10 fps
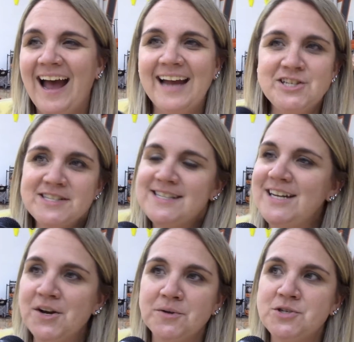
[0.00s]
I just,
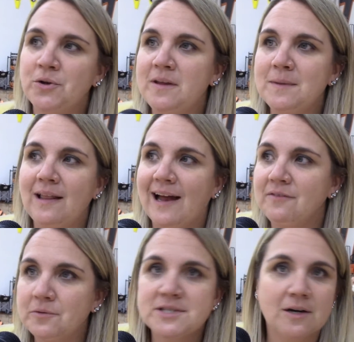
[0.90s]
you know, told them a lot
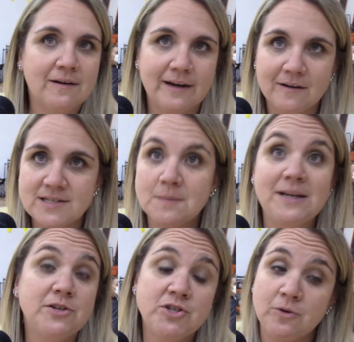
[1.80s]
of it was our errors. I
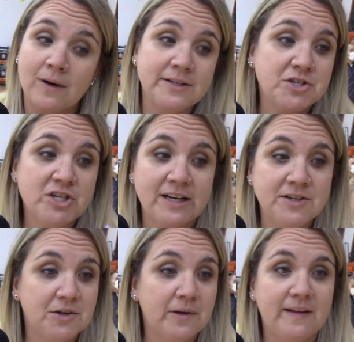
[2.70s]
mean, credit to
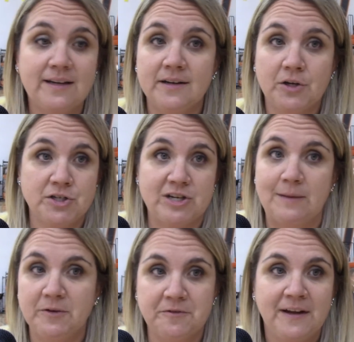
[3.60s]
Shenandoah, they did a good
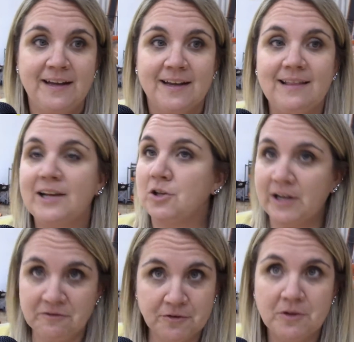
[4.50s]
job of like
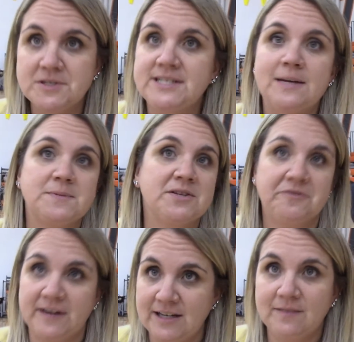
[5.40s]
looking for those tips and
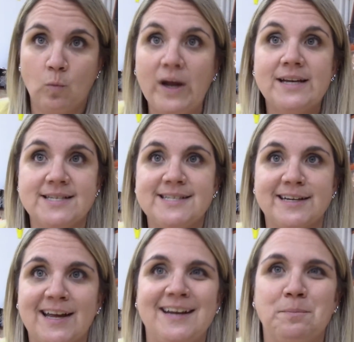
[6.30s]
finding ways to
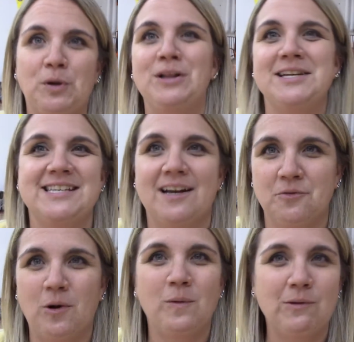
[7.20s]
kind of pull us out
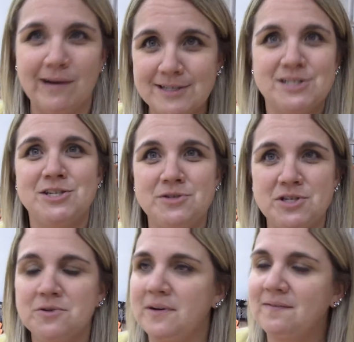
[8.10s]
of what we wanted to do
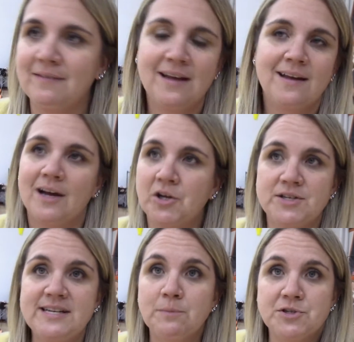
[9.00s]
too. And a
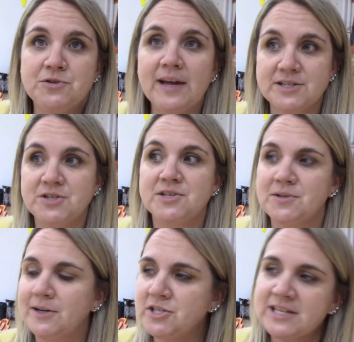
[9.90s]
good team will do that too.
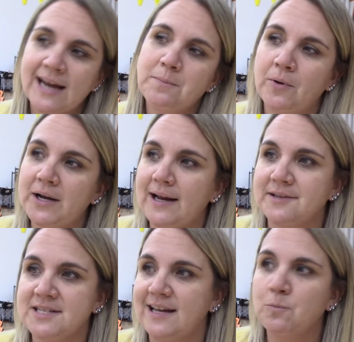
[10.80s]
So I just kind of pointed
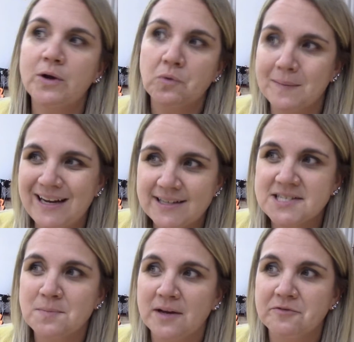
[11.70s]
out to them we were making
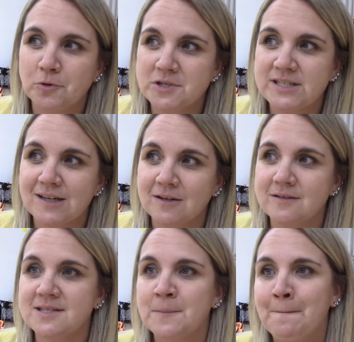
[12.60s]
some unforced errors.